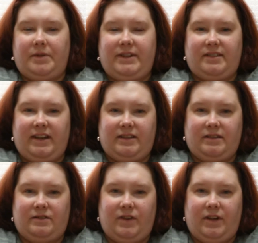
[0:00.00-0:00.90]
please like
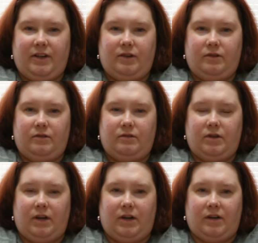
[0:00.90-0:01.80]
this
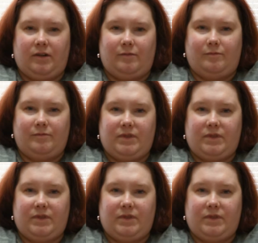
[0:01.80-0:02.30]
video, uh,